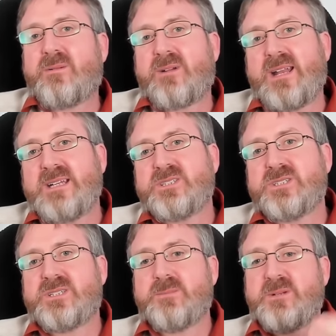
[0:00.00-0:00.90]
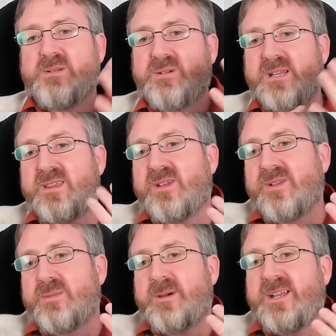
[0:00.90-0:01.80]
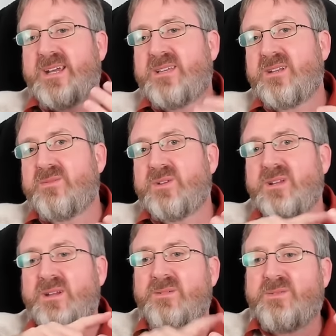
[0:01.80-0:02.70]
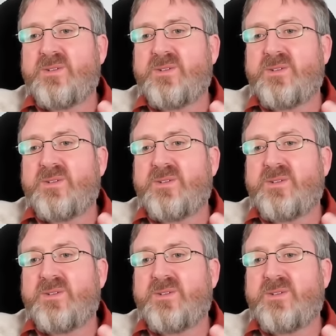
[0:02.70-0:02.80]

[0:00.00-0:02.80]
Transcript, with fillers: relationship between sunspot activity,